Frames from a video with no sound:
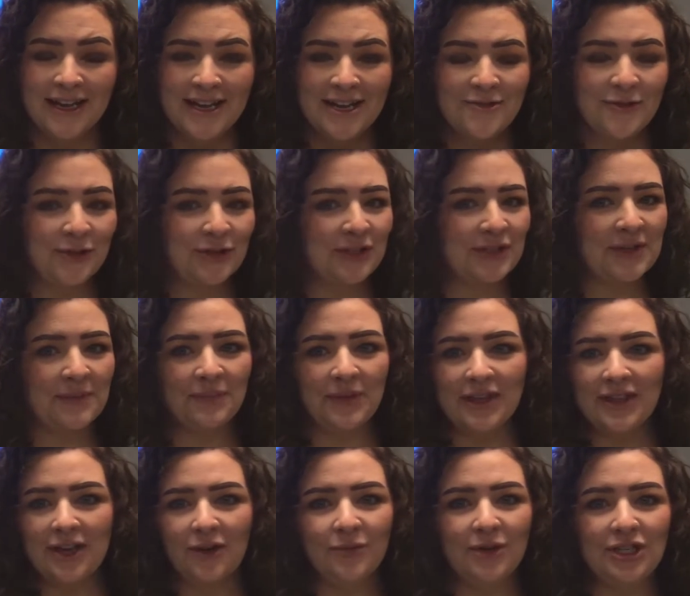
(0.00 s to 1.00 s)
This is something
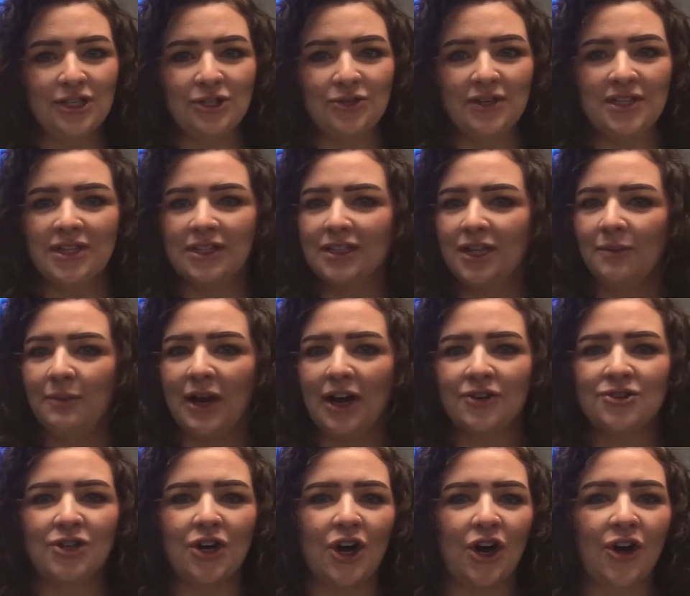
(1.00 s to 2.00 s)
that we do in the
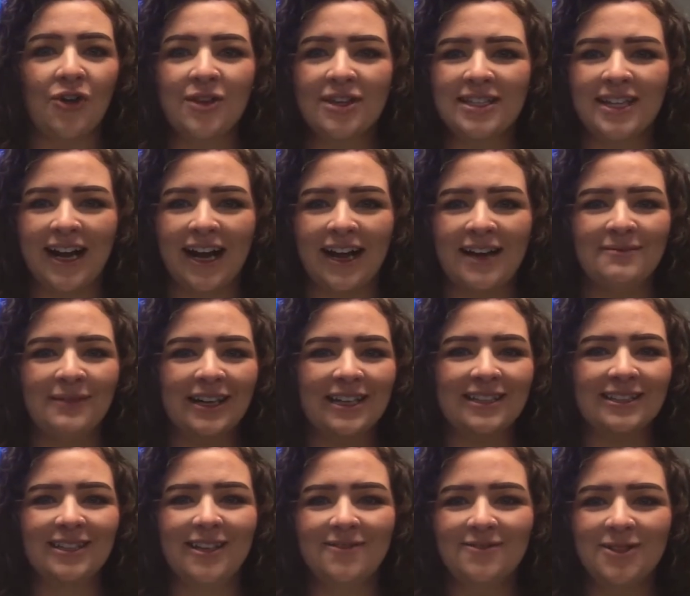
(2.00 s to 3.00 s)
clubhouse all the time. I
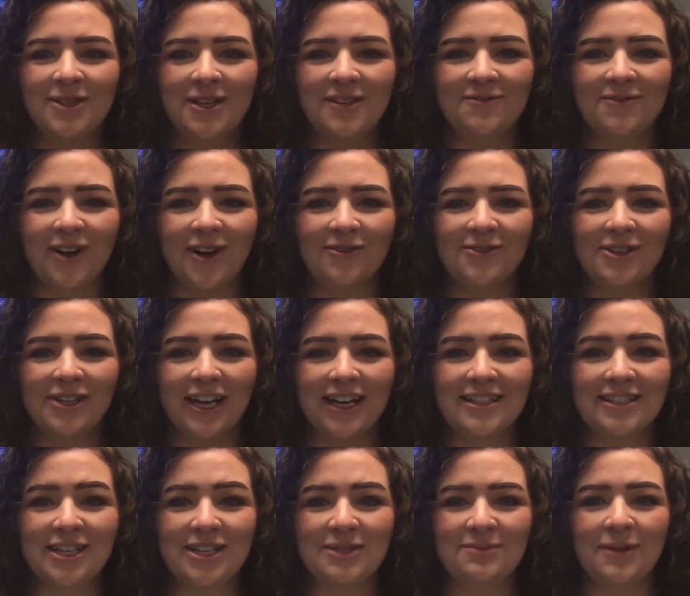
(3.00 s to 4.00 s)
love to involve you guys
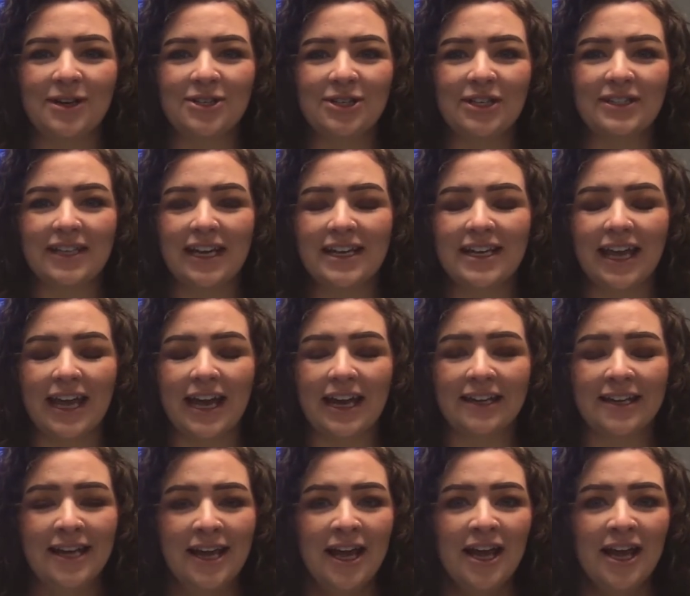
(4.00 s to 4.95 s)
as much as I can.